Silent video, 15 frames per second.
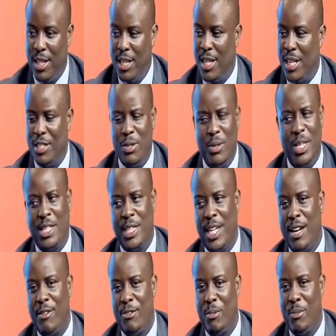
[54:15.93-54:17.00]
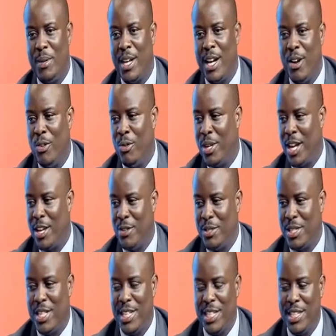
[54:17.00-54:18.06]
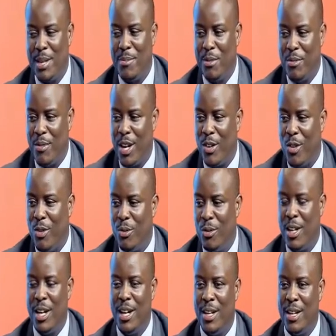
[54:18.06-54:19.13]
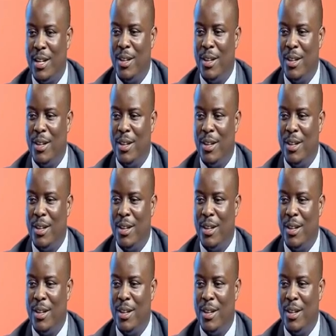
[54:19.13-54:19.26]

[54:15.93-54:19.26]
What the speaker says: It does not necessarily have to be the owner. Use the example of an owner,